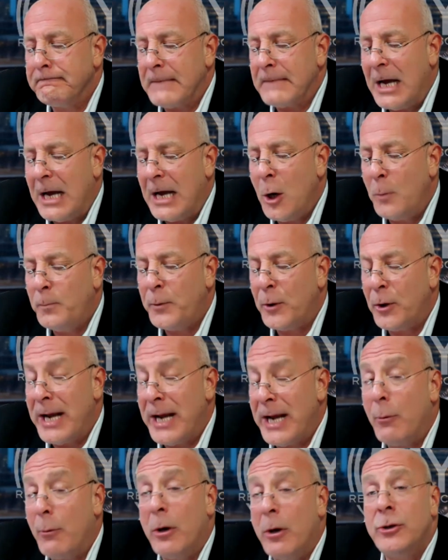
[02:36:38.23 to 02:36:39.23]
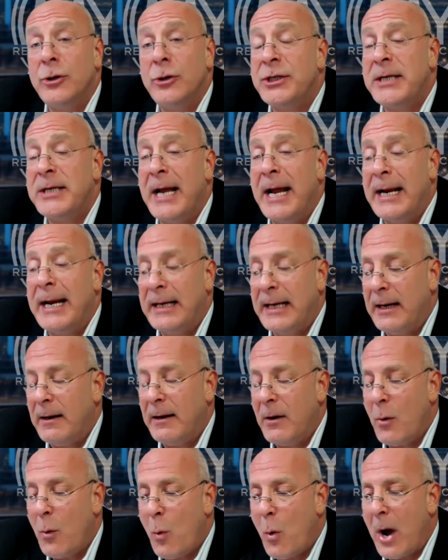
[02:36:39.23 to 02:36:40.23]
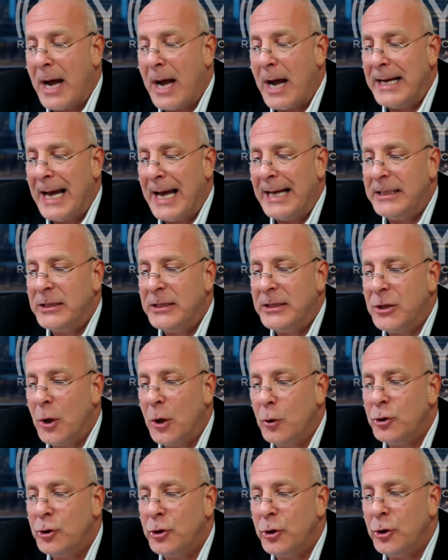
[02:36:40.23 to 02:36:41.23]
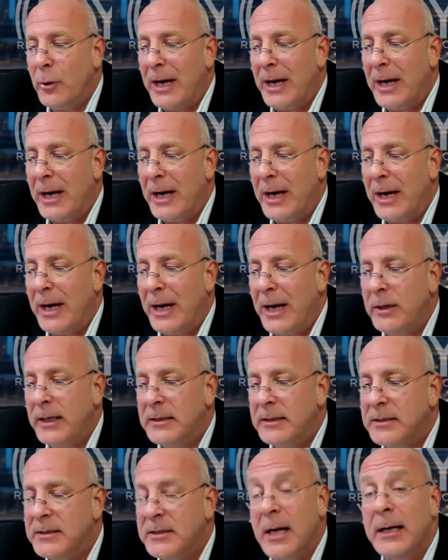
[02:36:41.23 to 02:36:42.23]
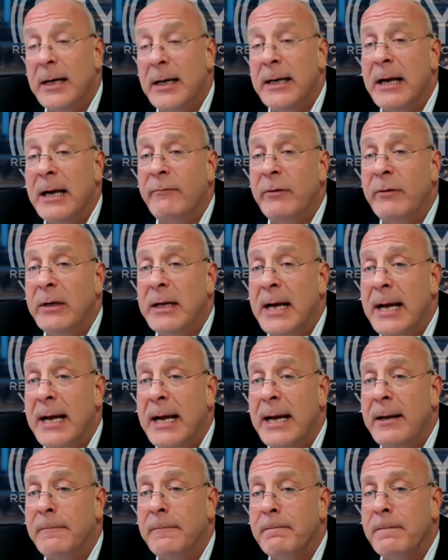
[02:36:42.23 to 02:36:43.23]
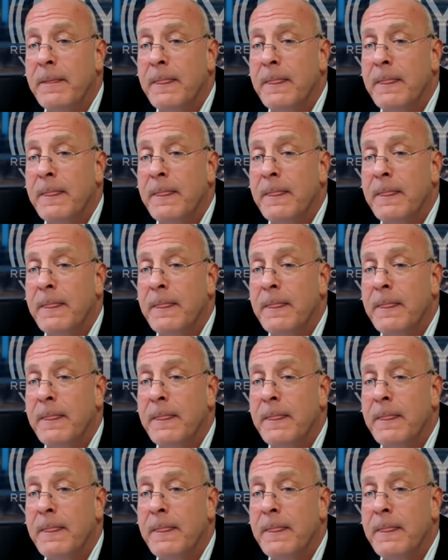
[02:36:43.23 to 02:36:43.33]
hope you're now understanding why I told you I think you need to study every day.